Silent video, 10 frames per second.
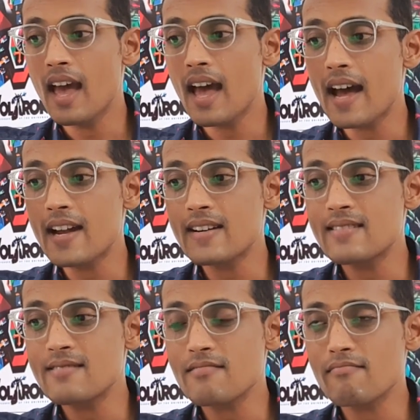And
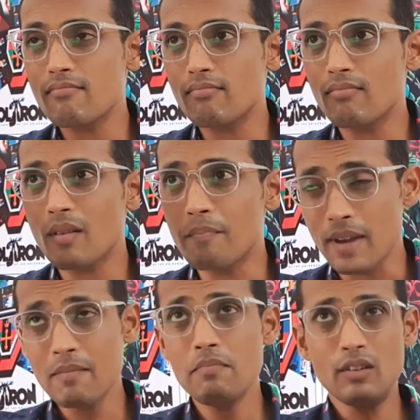
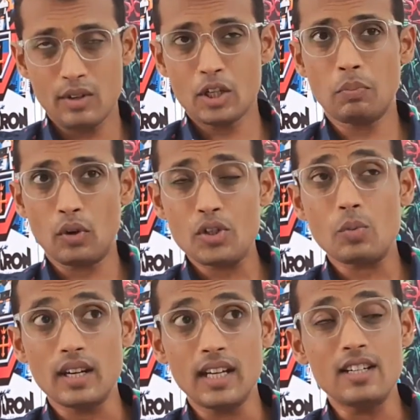maybe a response
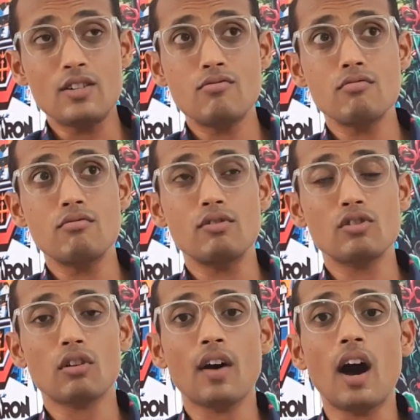we need to
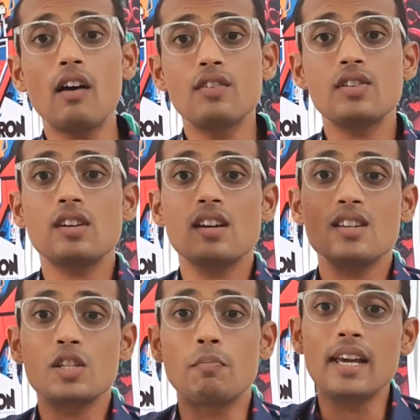sort of harvest
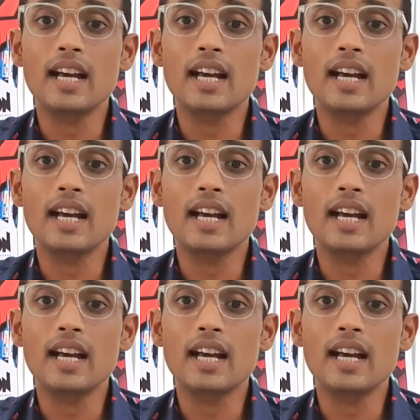is being